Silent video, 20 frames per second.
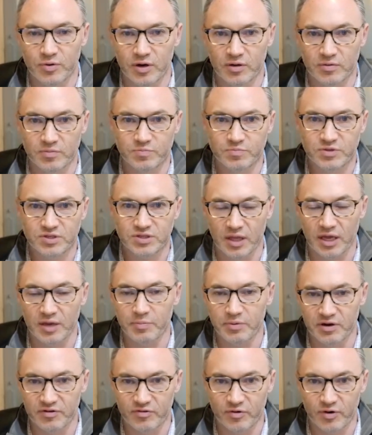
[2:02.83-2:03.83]
a slight
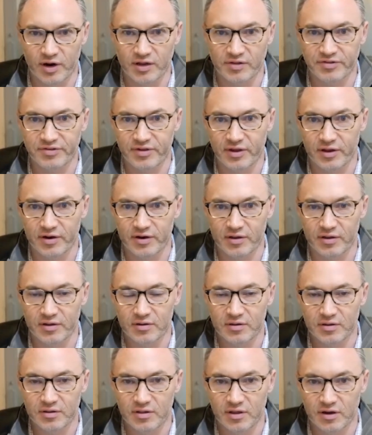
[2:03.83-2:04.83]
bit of grandstanding
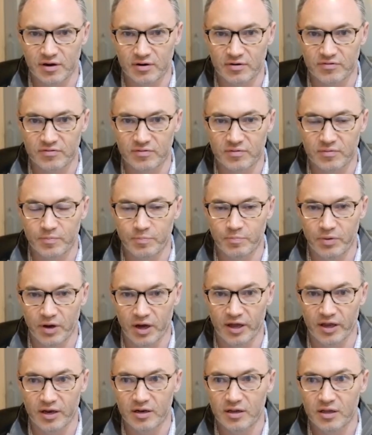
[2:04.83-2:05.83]
there.
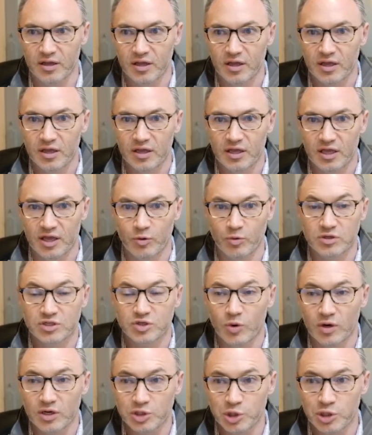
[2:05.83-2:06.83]
But it was
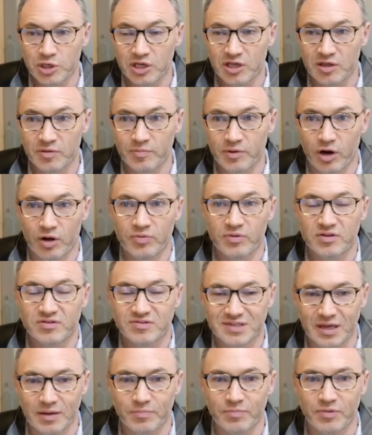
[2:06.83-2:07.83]
questioning him on the
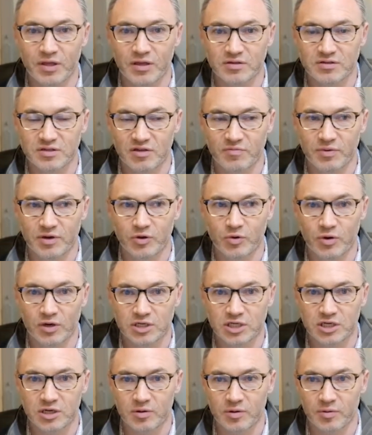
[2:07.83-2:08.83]
same things they've been
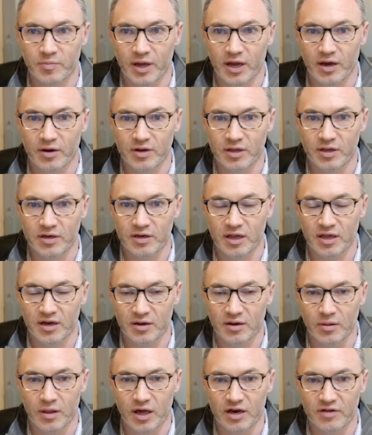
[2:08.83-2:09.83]
questioning about. And a
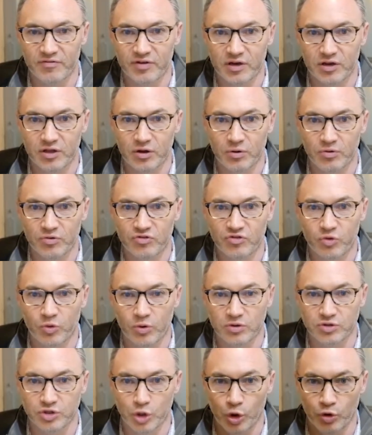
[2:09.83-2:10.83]
lot of it goes
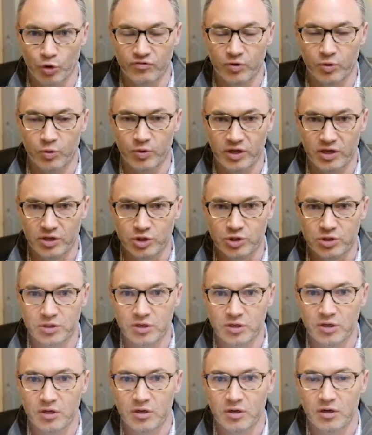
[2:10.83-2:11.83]
towards overreach.
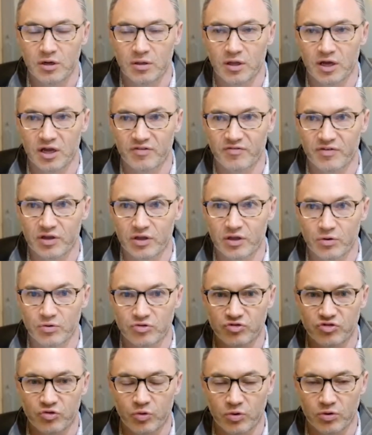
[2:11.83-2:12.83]
A lot of it
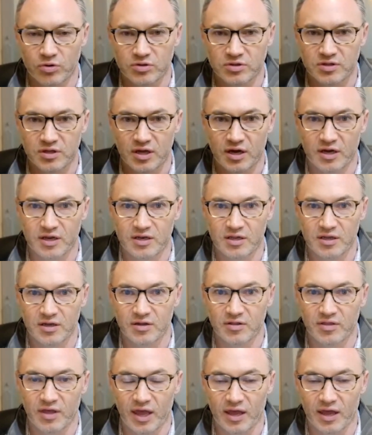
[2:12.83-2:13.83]
goes towards the idea
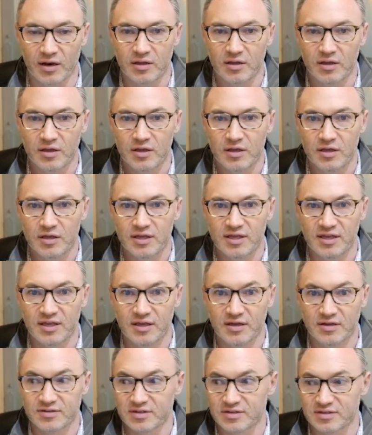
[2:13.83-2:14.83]
that he
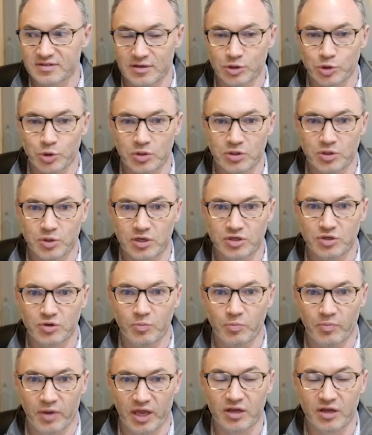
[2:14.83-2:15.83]
is essentially trying to
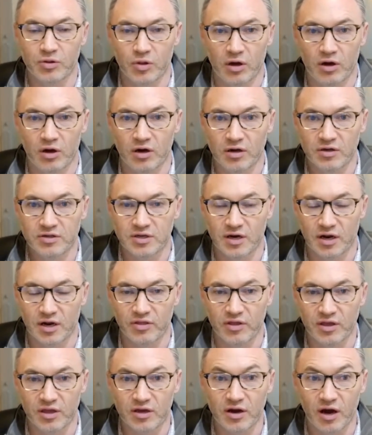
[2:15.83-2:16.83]
make laws. And I
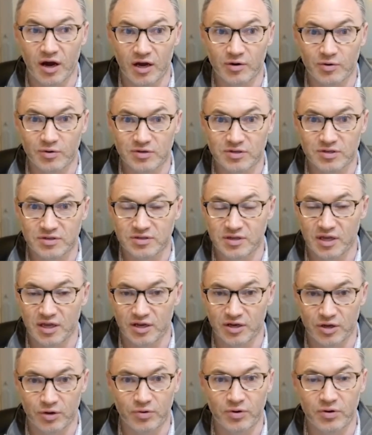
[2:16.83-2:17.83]
think Congress is saying,
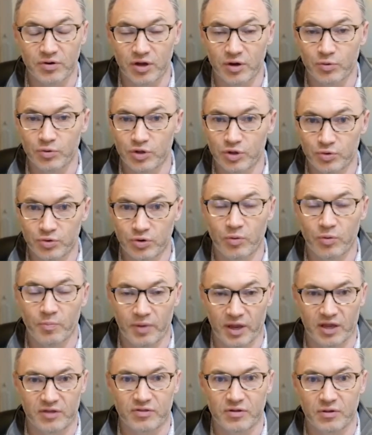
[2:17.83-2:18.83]
no, you don't
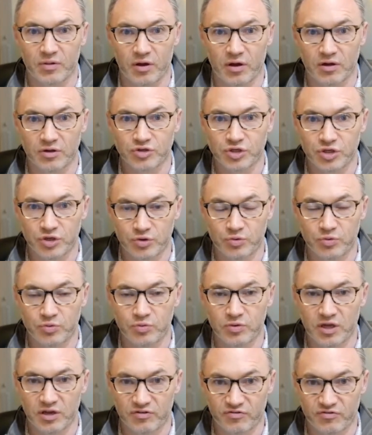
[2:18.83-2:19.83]
make the laws. You
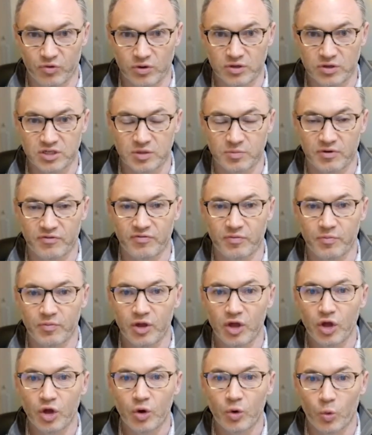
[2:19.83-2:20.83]
enforce some of them.
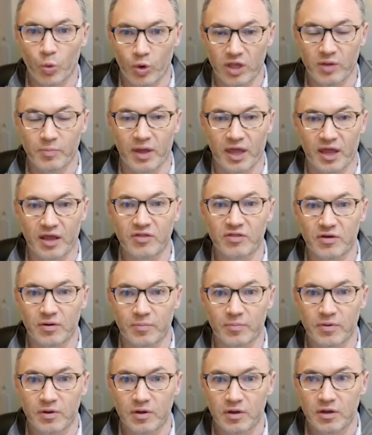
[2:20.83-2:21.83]
We make
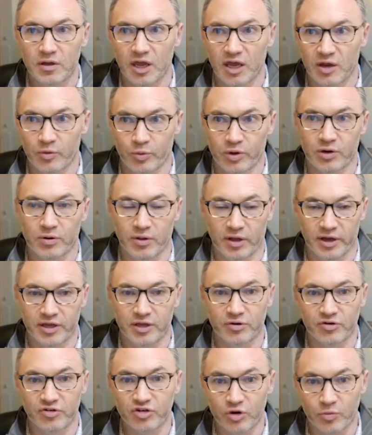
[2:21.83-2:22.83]
them. And we don't like
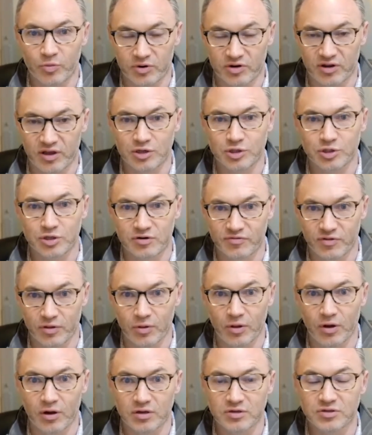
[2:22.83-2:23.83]
your interpretation of the
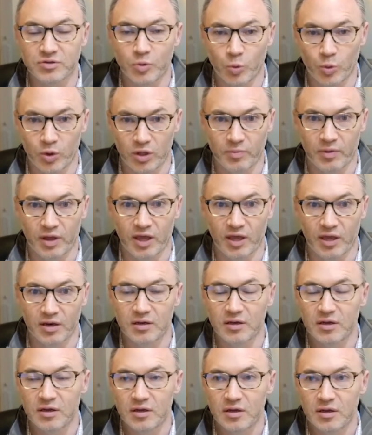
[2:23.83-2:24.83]
laws that we made.
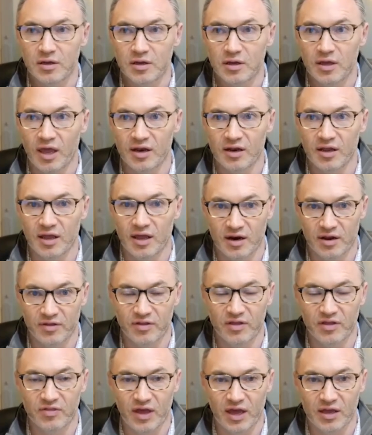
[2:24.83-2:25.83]
And I
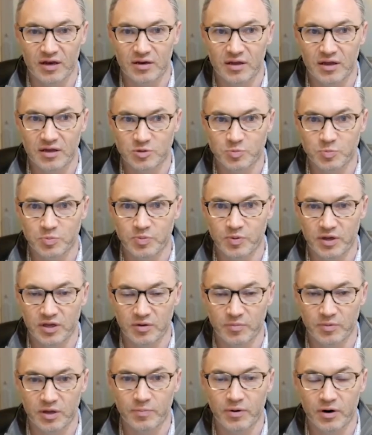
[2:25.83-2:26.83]
think that has played a
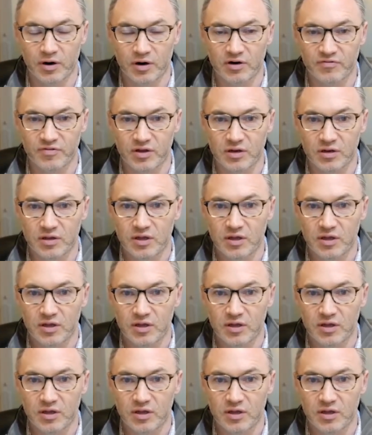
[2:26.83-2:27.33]
big part of it.